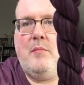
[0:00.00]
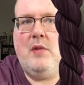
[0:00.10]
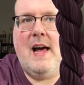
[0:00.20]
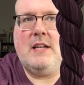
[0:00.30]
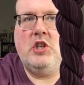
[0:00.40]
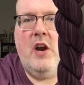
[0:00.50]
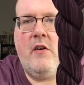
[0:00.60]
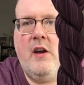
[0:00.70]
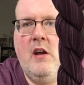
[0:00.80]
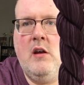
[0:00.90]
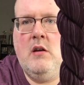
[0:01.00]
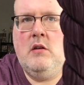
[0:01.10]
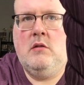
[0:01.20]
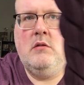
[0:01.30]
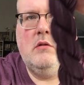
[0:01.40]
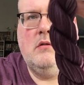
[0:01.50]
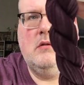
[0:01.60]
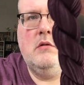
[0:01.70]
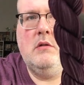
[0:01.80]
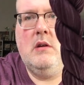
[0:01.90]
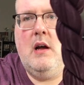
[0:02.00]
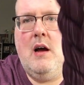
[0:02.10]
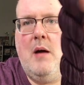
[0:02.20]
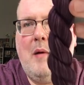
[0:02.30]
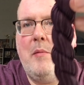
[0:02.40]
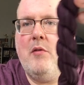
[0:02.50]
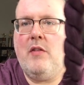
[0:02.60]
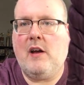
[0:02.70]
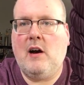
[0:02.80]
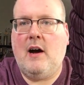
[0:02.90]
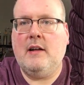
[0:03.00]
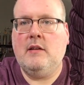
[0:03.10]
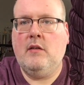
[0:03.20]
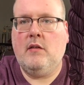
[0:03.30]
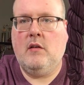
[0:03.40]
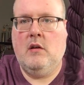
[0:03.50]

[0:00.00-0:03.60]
black cherry. I'm using the cottons.